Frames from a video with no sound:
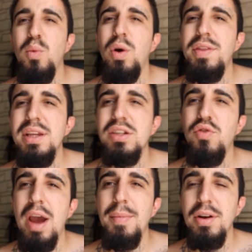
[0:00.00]
what these
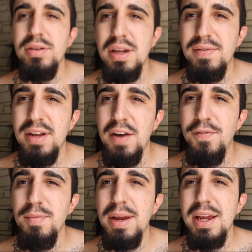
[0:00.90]
grammar notes have done
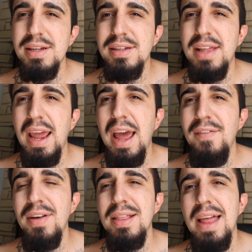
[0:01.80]
for me is they
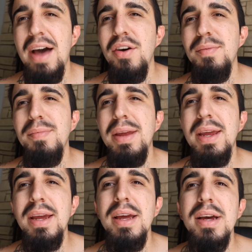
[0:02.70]
have allowed
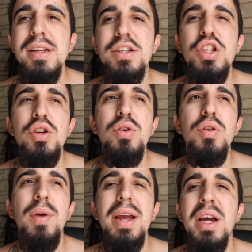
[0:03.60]
me to
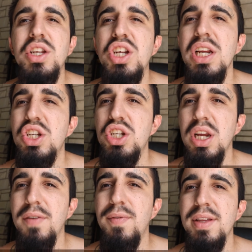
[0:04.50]
create a cheat
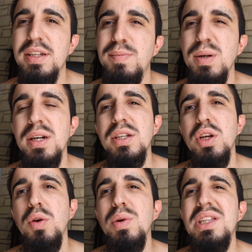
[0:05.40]
sheet for this book.
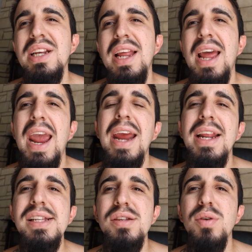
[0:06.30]
So within
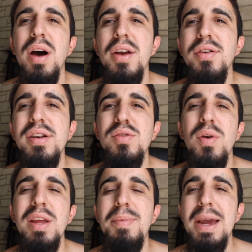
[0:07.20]
80 to
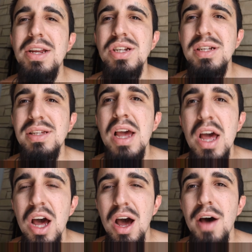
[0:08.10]
120 pages
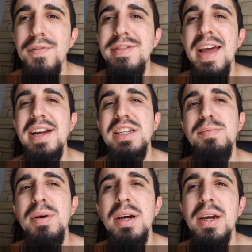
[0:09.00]
of
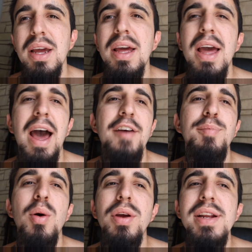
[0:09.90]
textbook,
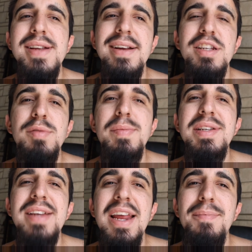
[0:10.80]
I've broken it down to maybe
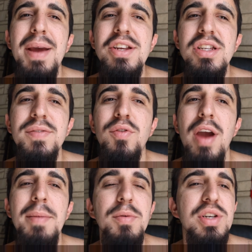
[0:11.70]
10 pages of
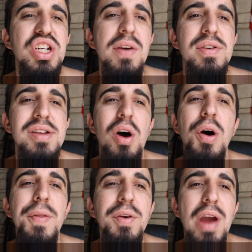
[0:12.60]
grammar, which covers
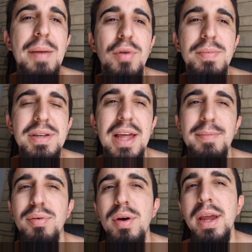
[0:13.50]
all the grammar up to
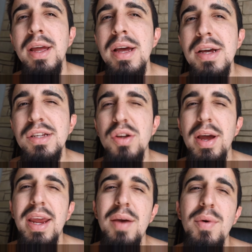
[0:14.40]
that point. So
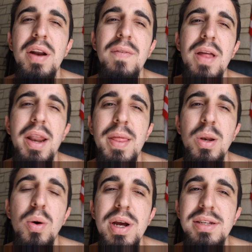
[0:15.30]
I get rid of a lot of the
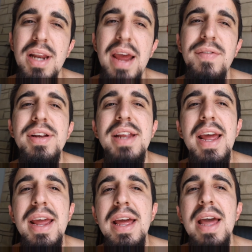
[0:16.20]
noise, and every
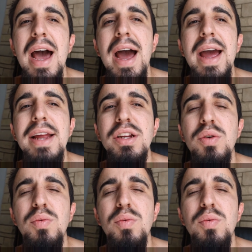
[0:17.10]
day I,